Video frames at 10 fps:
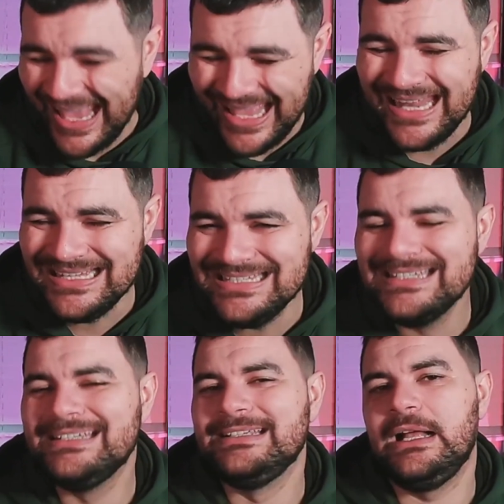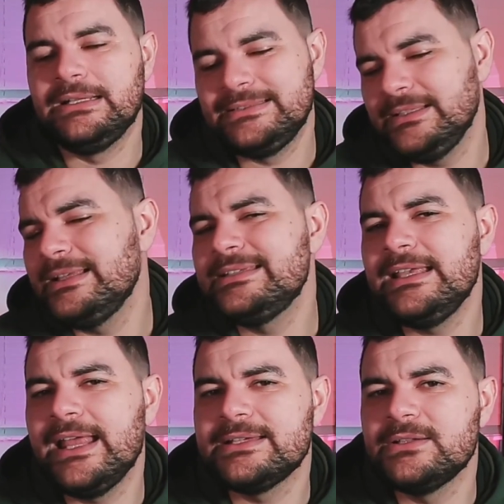and until I see
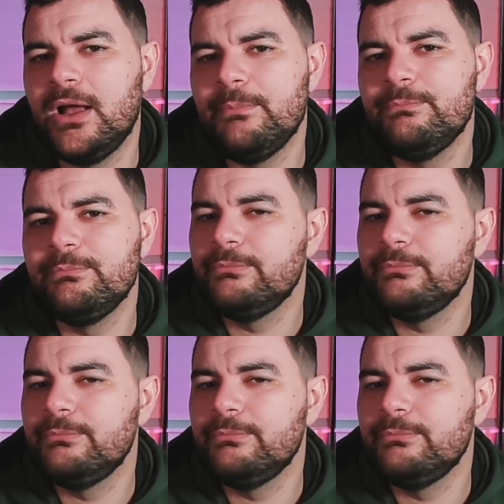you next time,